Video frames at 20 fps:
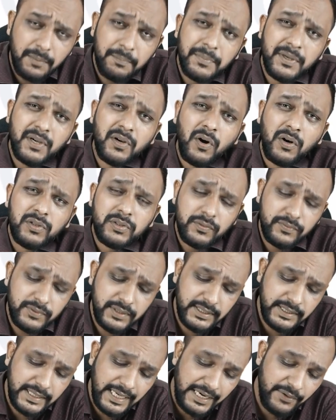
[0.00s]
Because of the
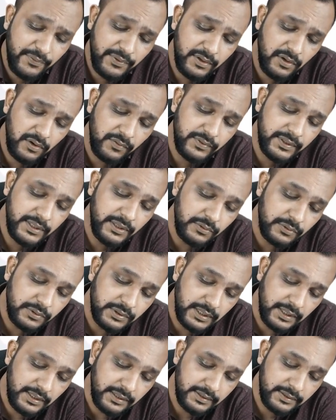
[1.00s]
narrowing of the
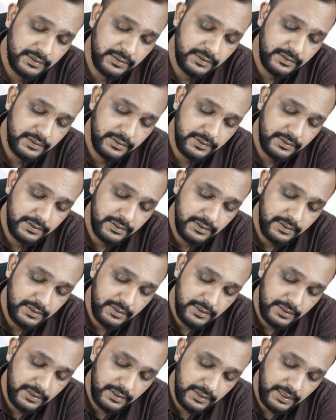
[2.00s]
aorta,
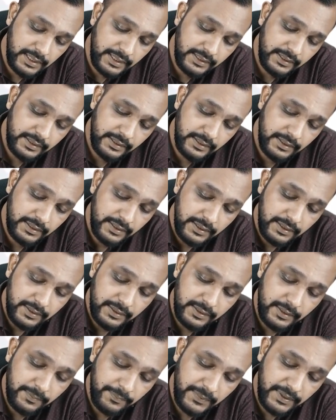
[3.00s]
right,
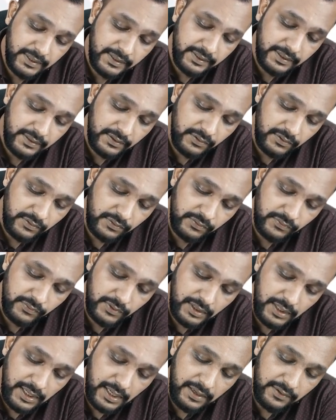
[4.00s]
the patients
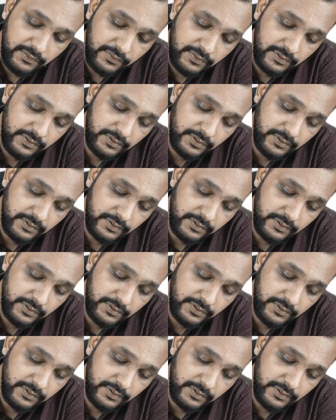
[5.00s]
will have